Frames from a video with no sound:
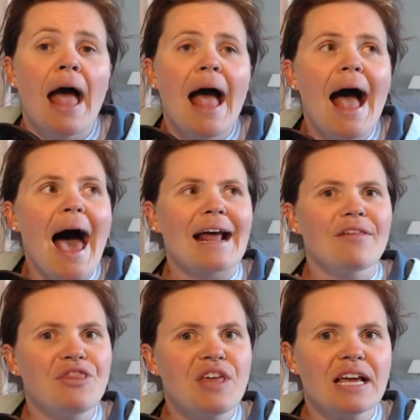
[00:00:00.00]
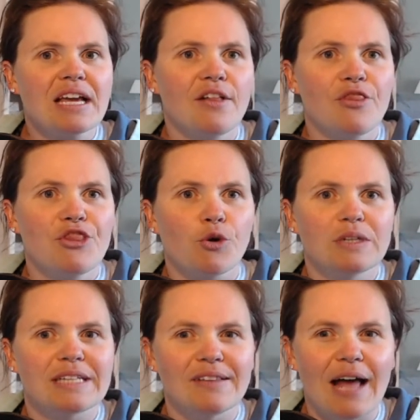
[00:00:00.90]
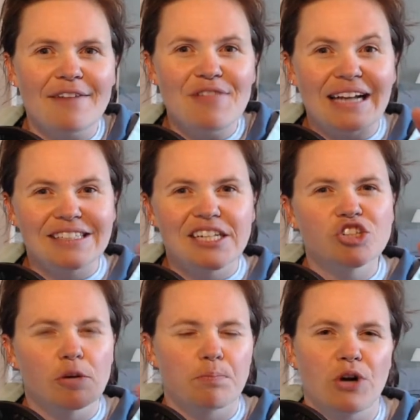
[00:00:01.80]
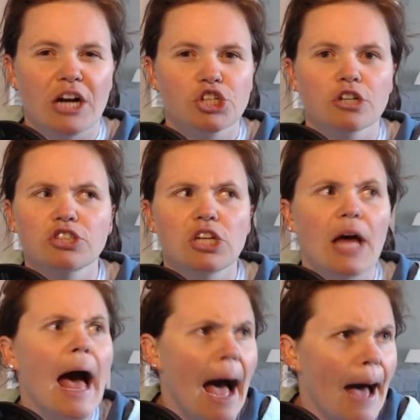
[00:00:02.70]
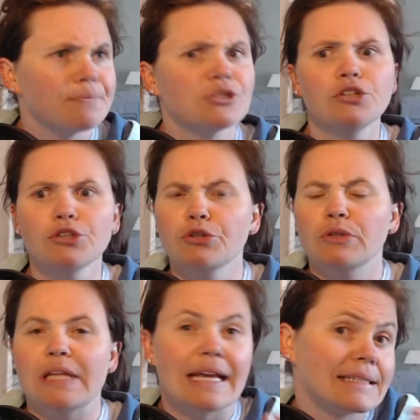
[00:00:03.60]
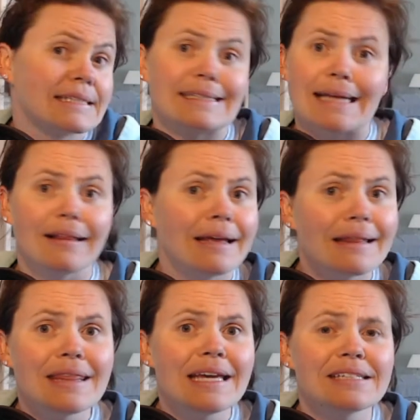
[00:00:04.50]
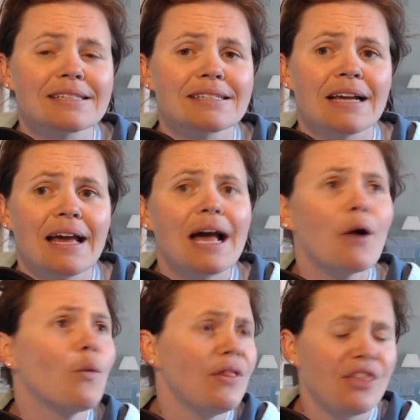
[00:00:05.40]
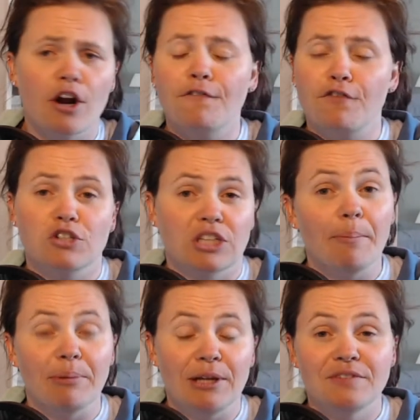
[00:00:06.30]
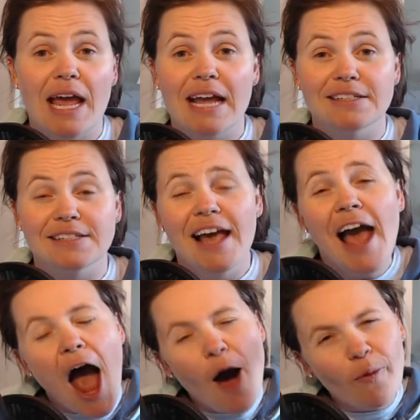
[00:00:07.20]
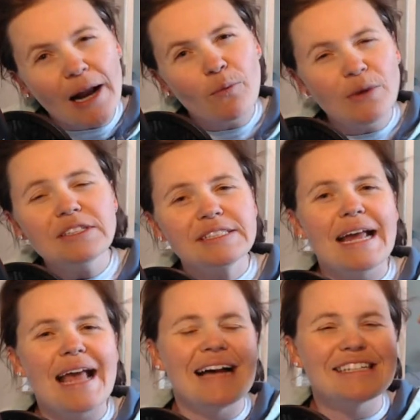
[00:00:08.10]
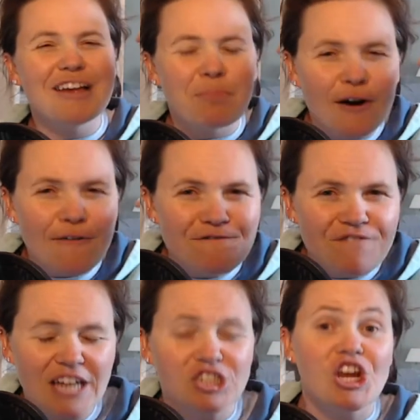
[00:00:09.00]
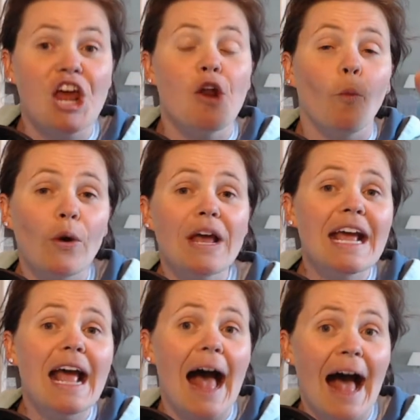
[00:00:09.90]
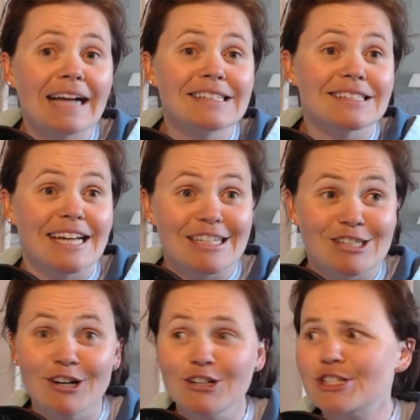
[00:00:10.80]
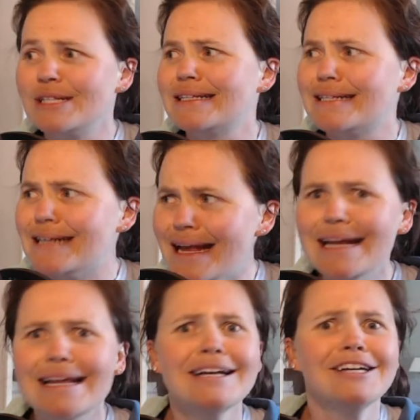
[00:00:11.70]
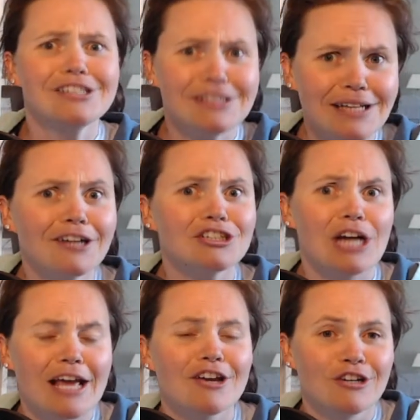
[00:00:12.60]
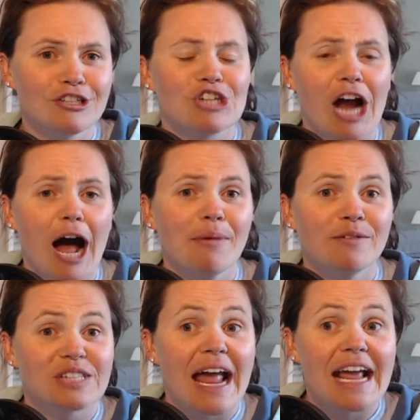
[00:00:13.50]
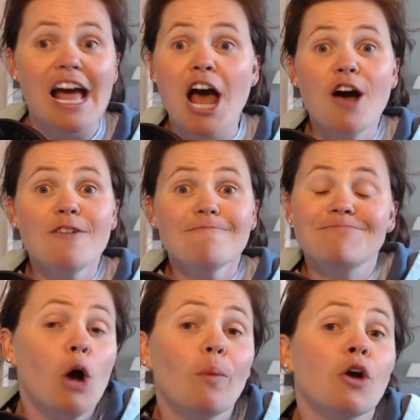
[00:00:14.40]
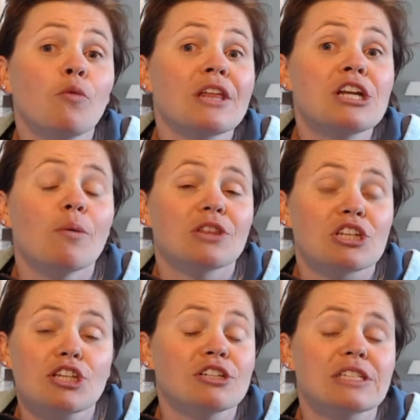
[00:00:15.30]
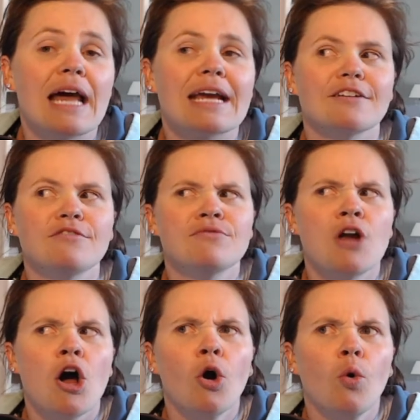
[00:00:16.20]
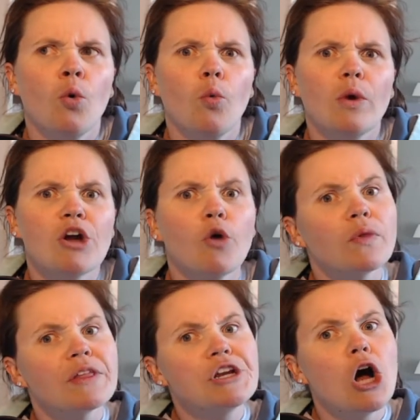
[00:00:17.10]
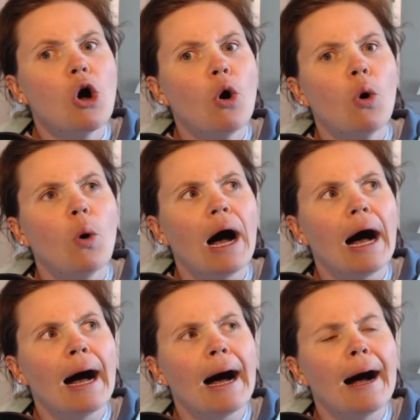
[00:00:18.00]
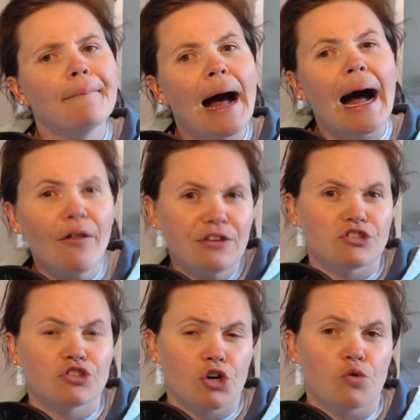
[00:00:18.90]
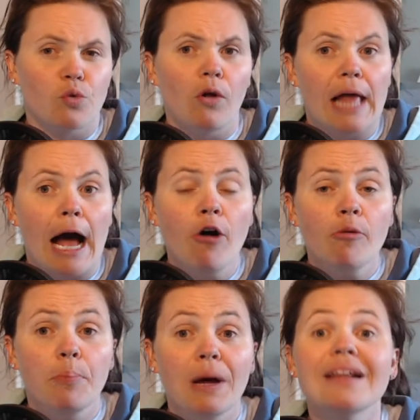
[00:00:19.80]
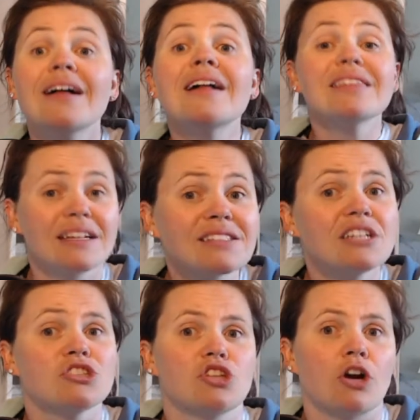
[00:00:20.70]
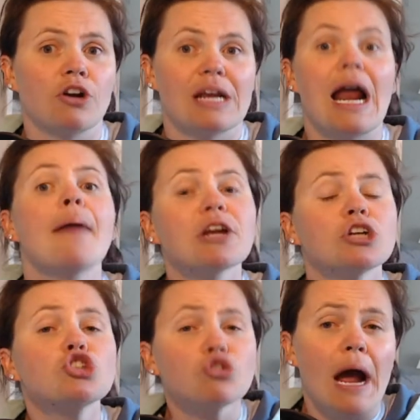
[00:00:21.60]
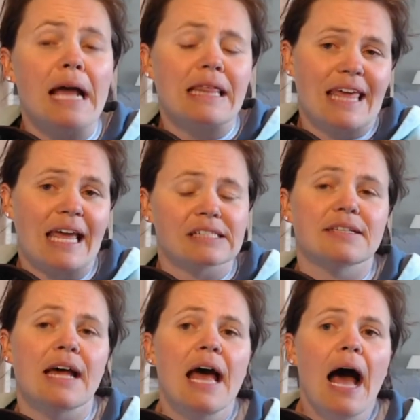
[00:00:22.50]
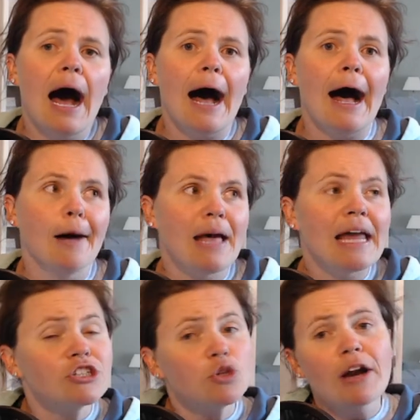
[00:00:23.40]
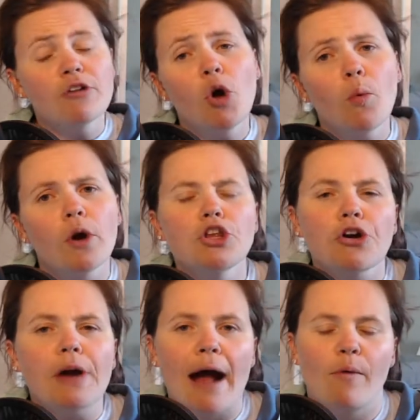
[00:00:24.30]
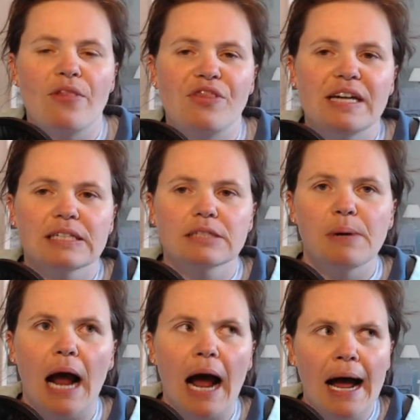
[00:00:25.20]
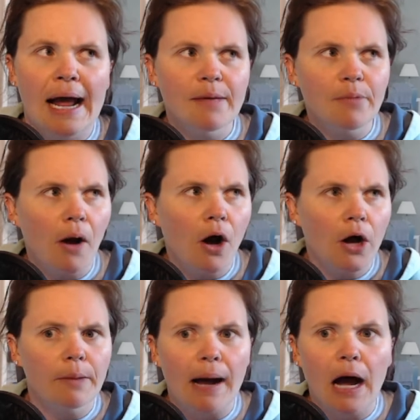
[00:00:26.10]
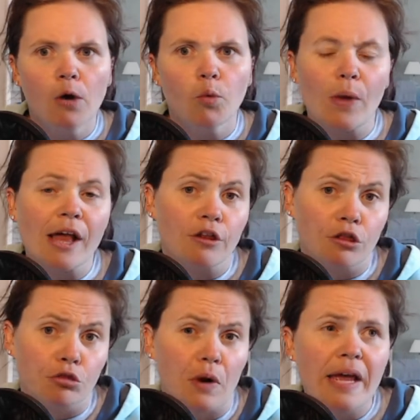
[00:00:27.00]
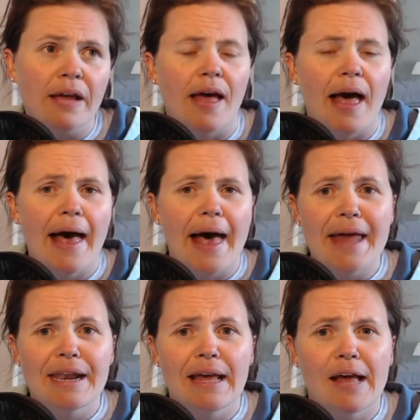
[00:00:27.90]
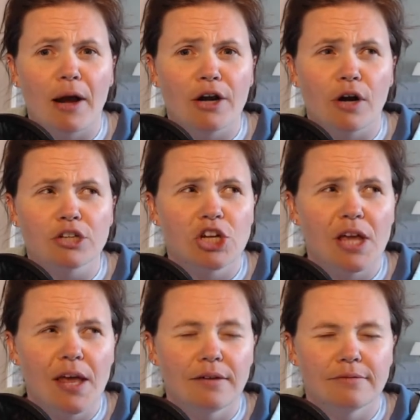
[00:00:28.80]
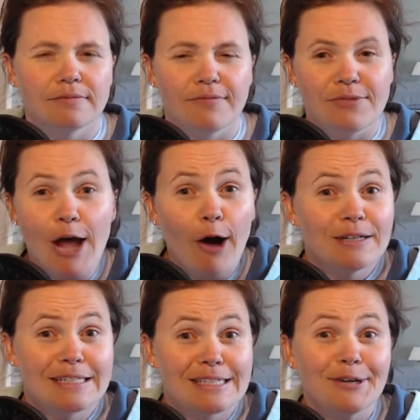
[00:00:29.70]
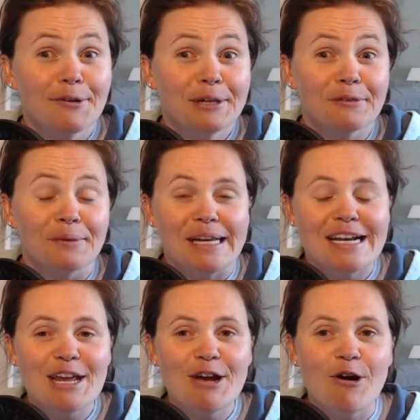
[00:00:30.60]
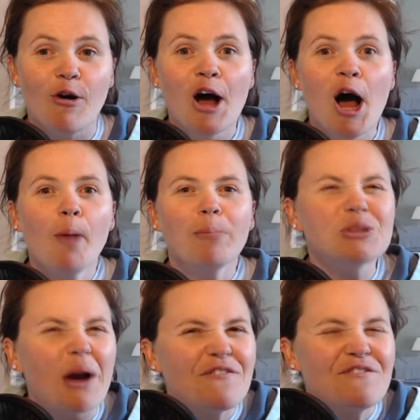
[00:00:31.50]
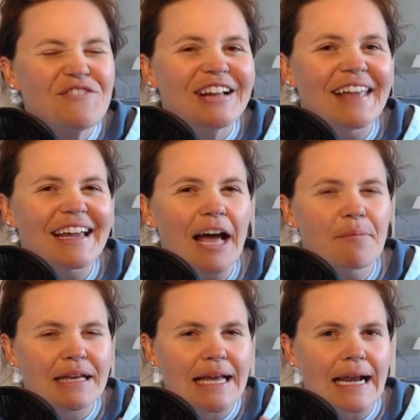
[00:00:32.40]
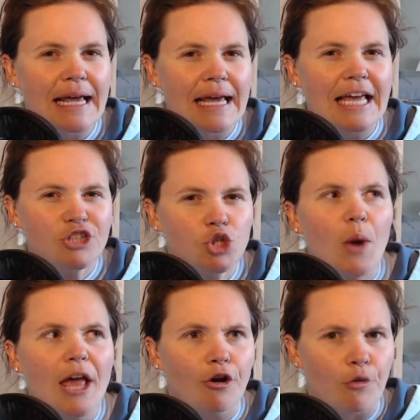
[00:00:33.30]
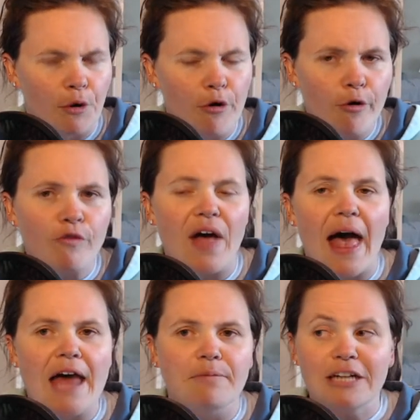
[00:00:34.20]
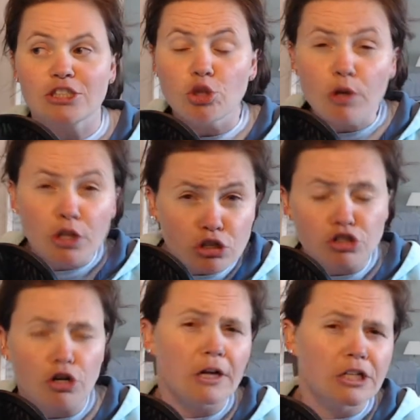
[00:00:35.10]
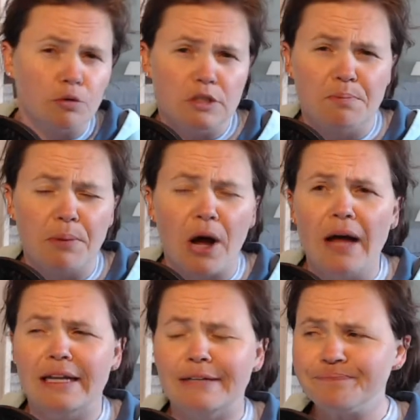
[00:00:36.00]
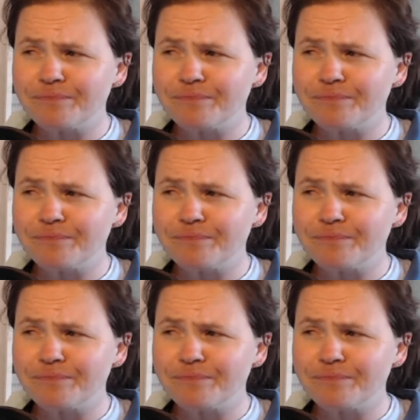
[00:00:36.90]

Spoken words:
And I think there was a lot of that teacher pressure to absolutely excel at this within our first couple of days. And what I will say, as a profession, we as teachers did such a good job of saying, no, we don't really know what this looks like. No, we don't really know how this is going to roll out, but let's get started. I'm going to try things. And so I don't know where you're at with this, but I am on about week 3, and am I crushing it? No, it's still really, really new. But do I feel like I'm getting into a groove and my students are starting to respond and